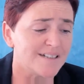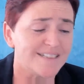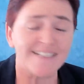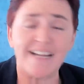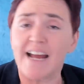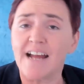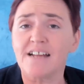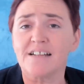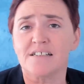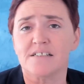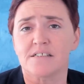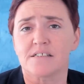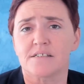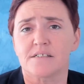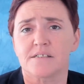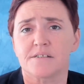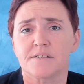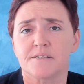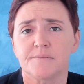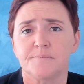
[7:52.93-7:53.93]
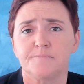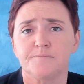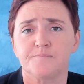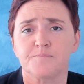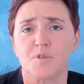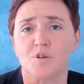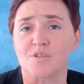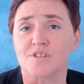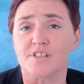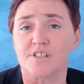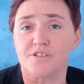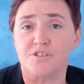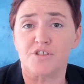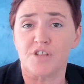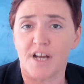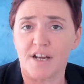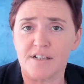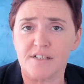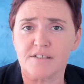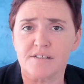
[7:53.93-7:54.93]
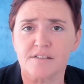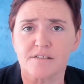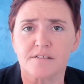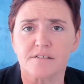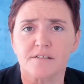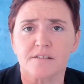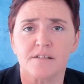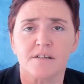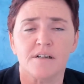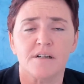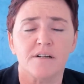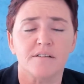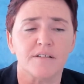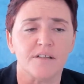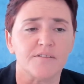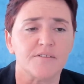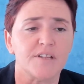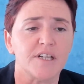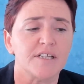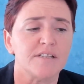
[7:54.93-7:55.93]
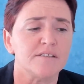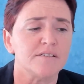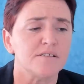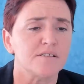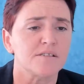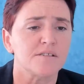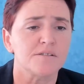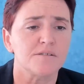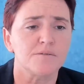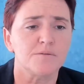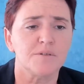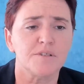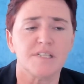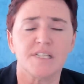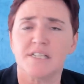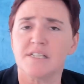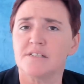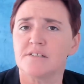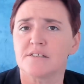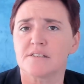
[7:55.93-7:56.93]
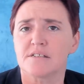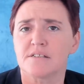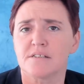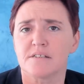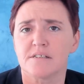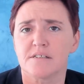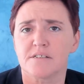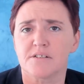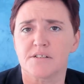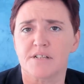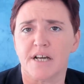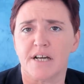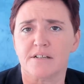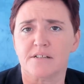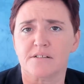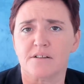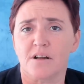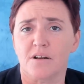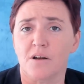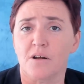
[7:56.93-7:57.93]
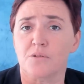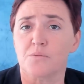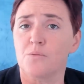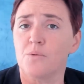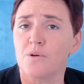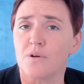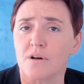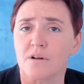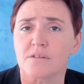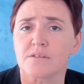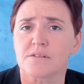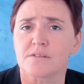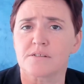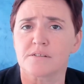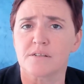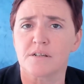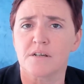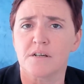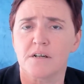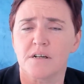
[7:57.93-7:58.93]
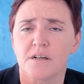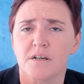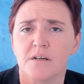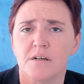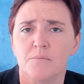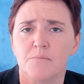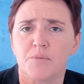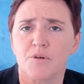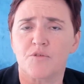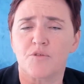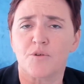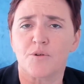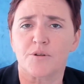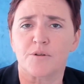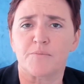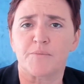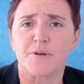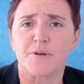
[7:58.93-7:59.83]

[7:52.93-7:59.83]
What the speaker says: guess or suggest that things will need to get a lot worse before the